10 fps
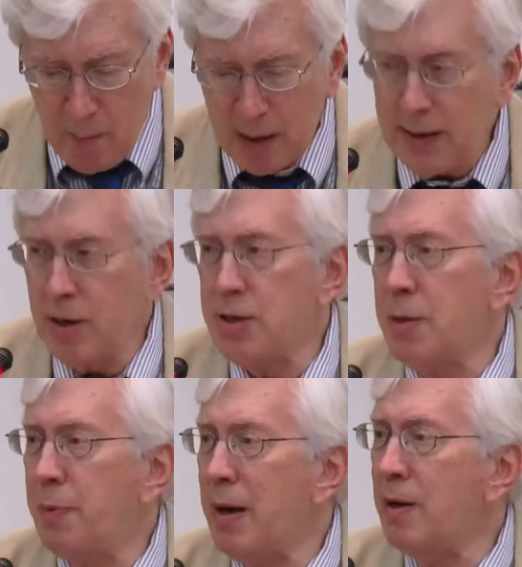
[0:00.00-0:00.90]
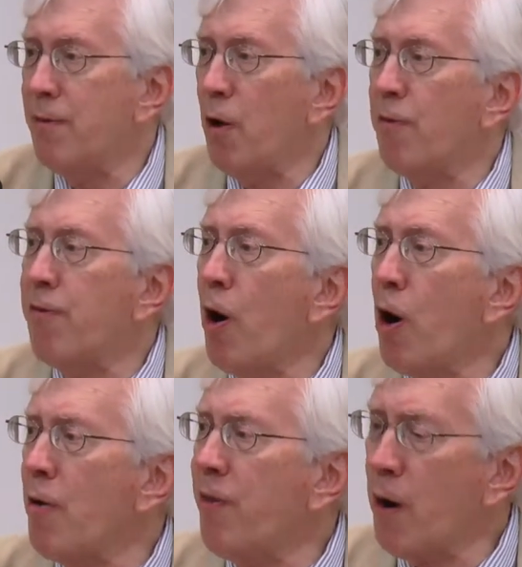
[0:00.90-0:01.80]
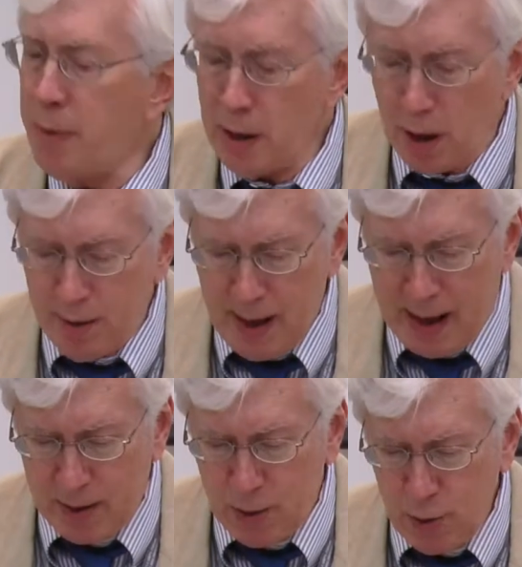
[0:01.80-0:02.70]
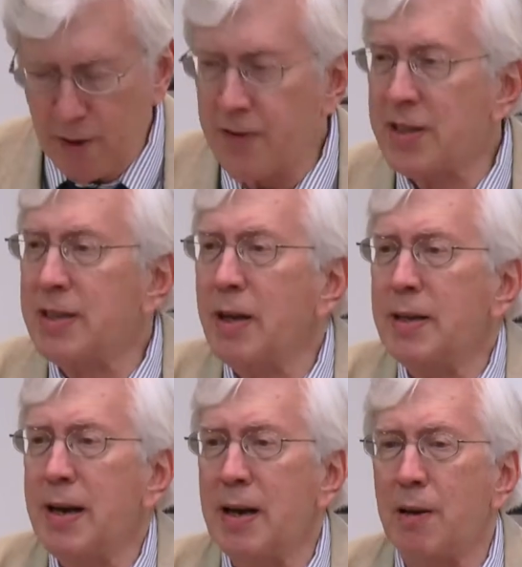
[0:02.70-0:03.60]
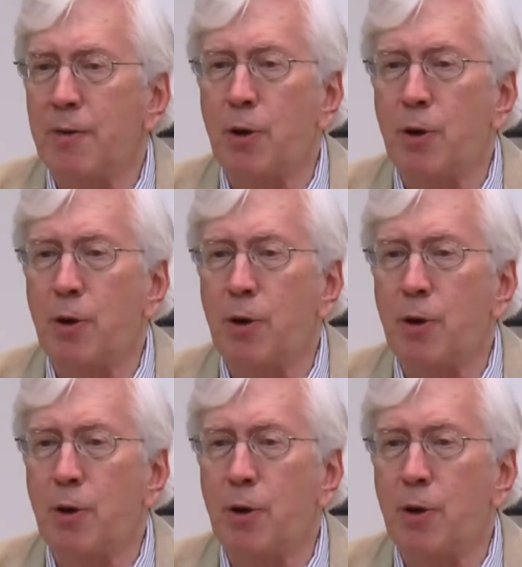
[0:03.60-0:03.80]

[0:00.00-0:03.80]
But leadership can evolve far, far beyond that to a facilitative,